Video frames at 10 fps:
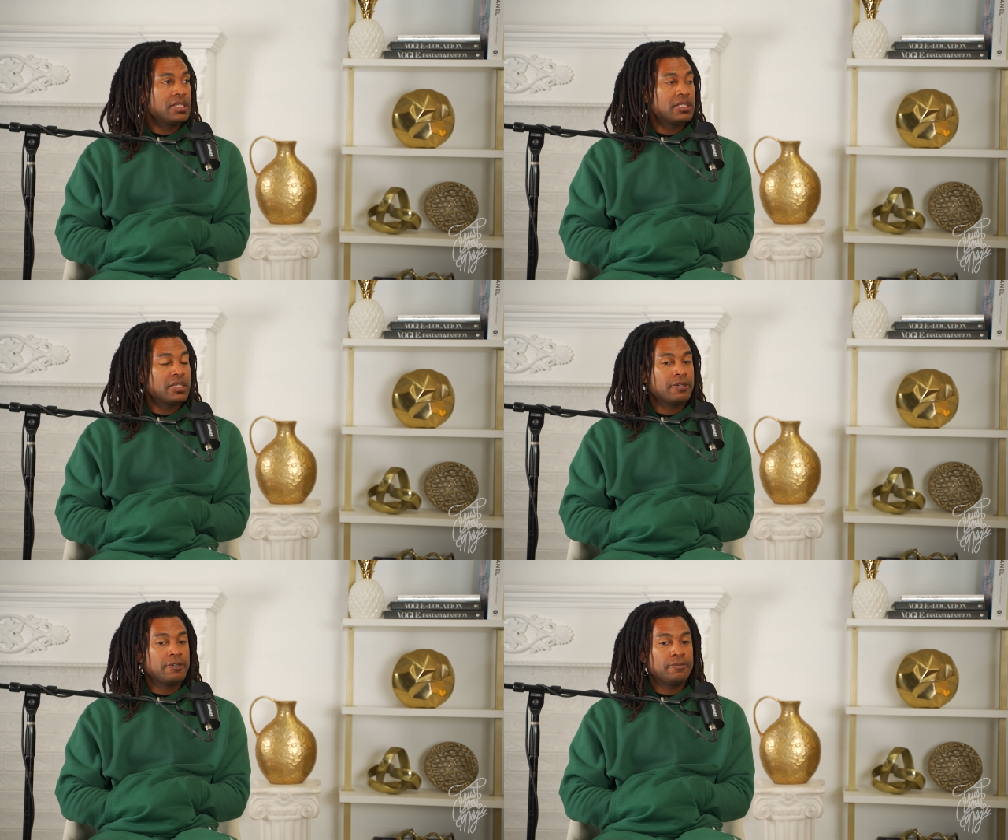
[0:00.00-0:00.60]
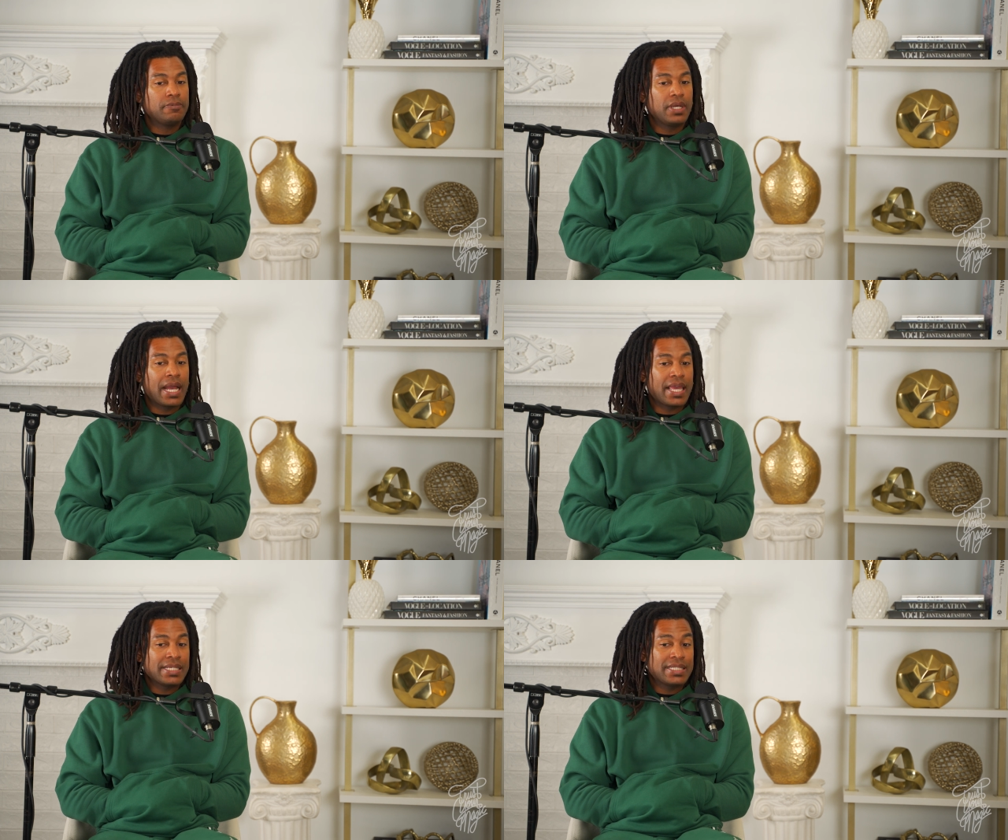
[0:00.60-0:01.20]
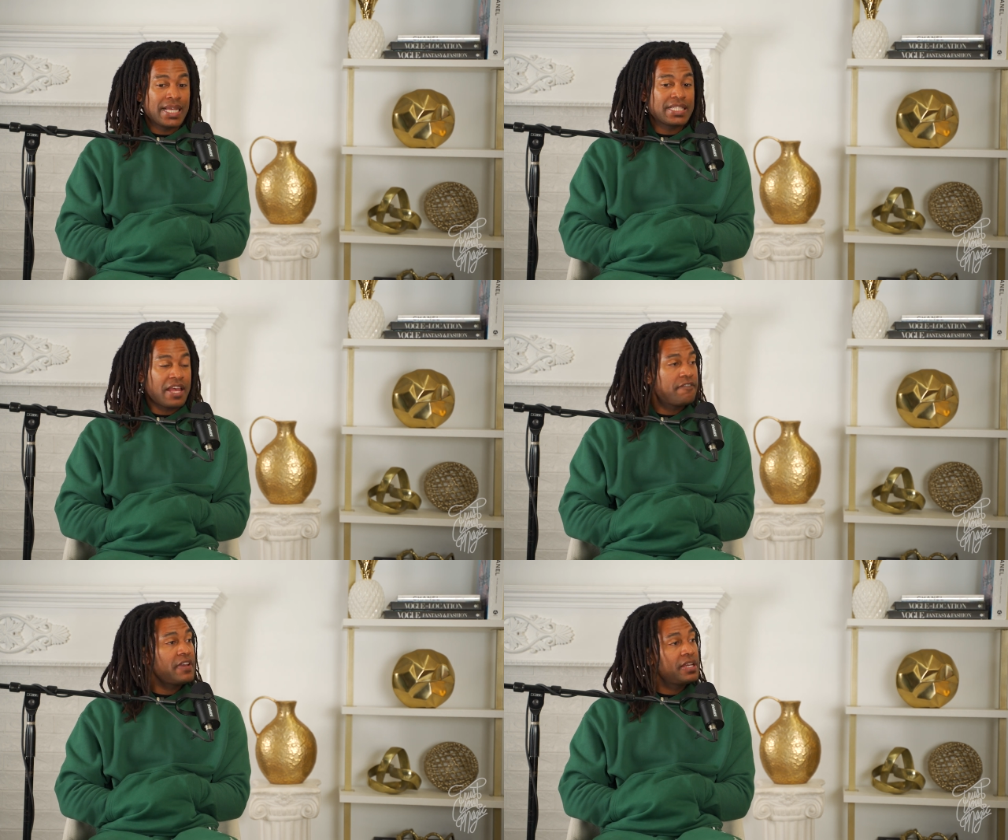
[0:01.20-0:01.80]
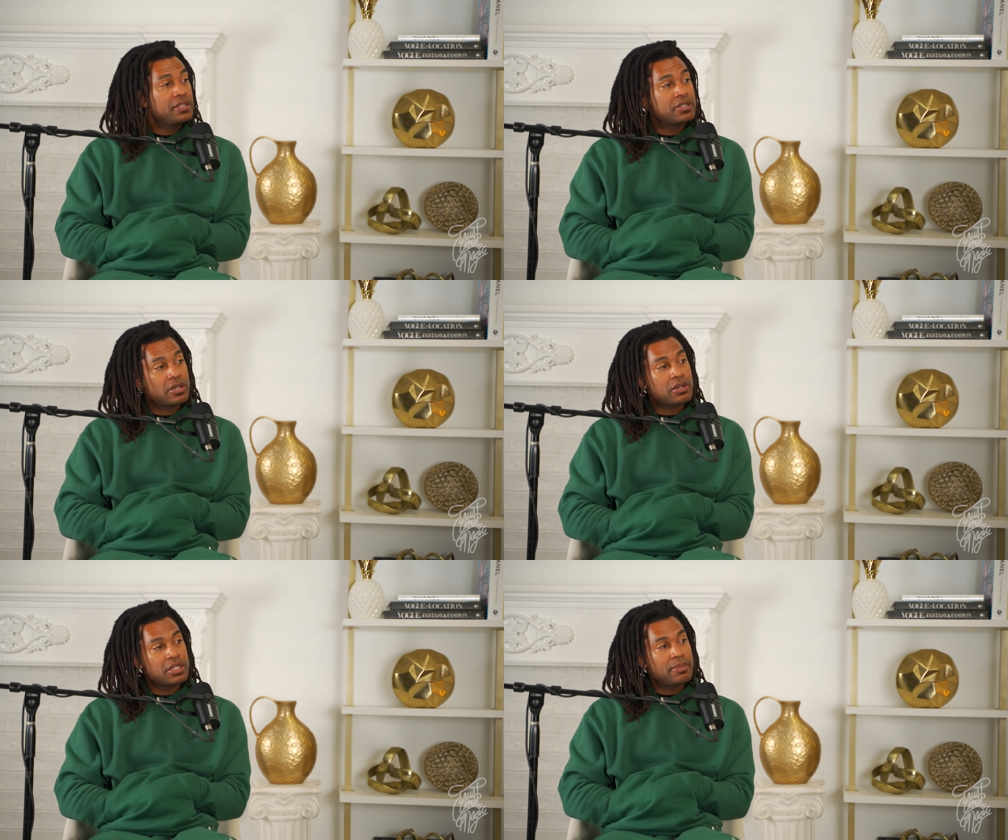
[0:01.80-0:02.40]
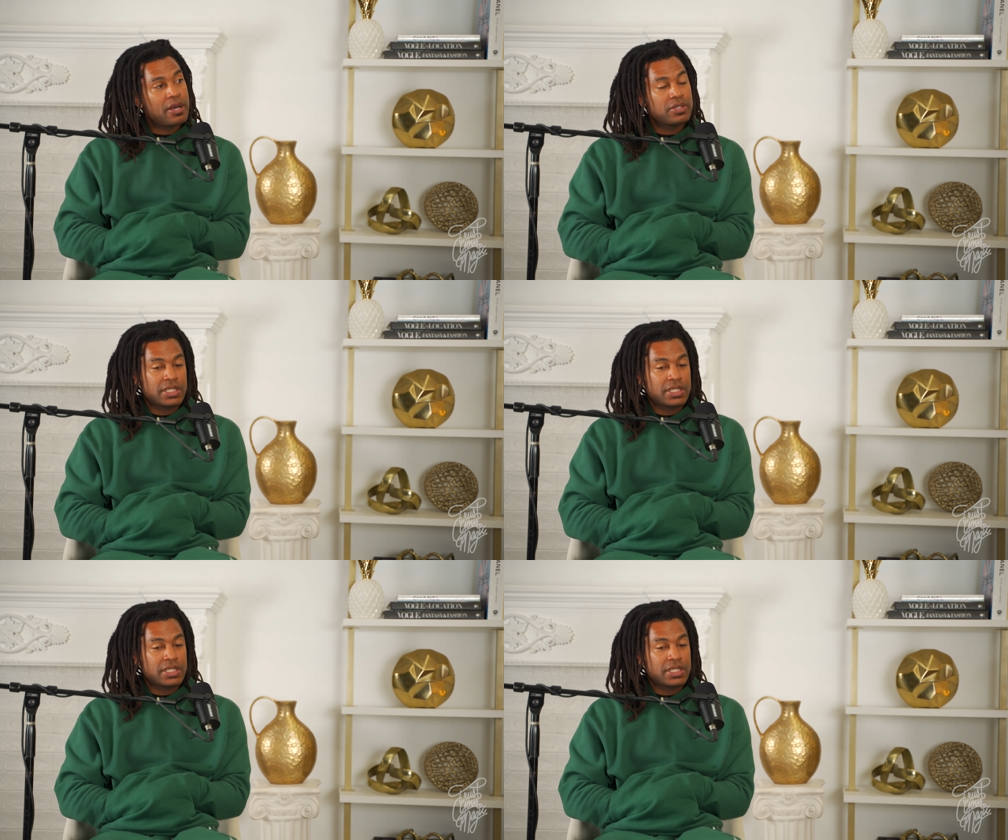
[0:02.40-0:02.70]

So I guess that's that faith you're talking about.